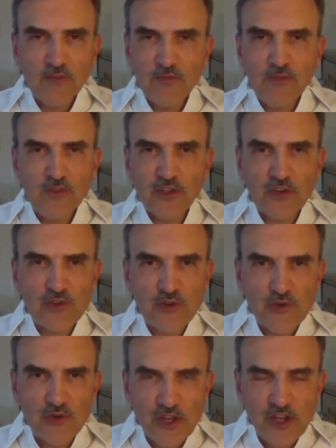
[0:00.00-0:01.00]
6
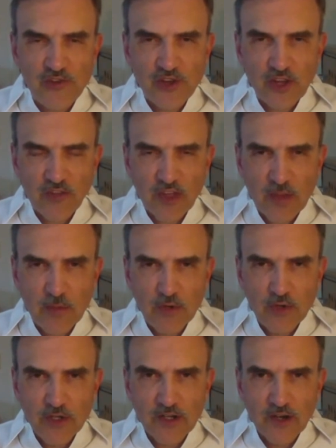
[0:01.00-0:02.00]
years teaching at the
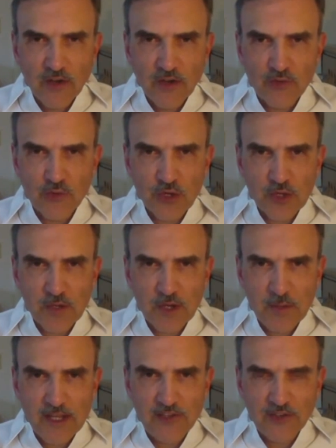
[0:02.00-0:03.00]
community college. It's really been
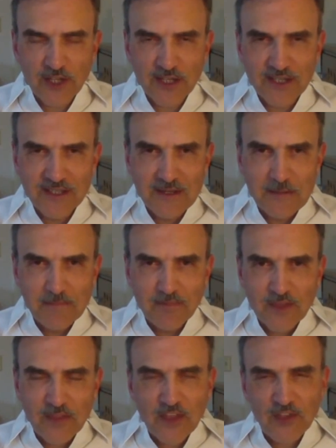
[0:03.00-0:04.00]
amazing
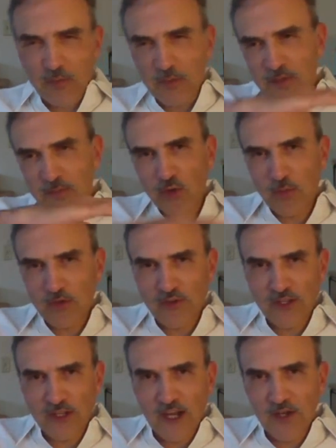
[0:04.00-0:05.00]
that's been pretty
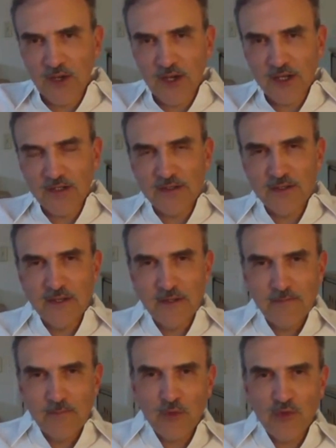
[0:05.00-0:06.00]
much the guideline,
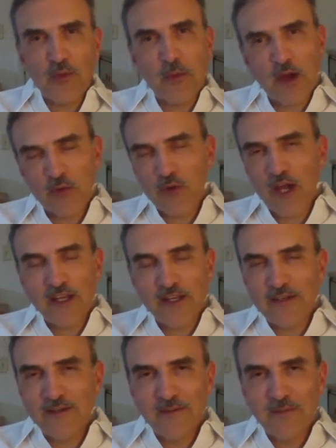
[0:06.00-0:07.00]
which is about
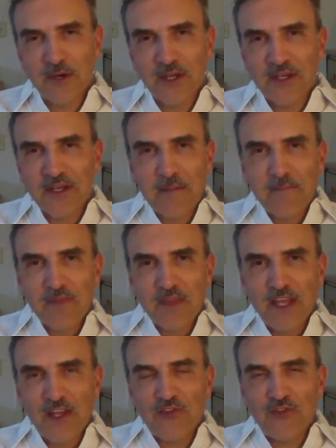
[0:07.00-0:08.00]
right. But
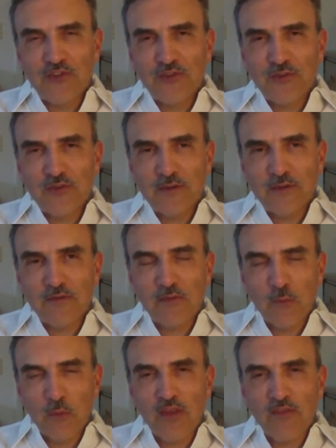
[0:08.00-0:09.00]
it's
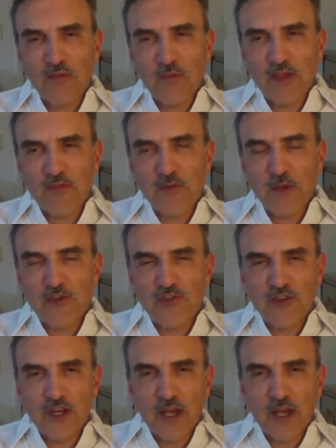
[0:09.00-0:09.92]
from the information that I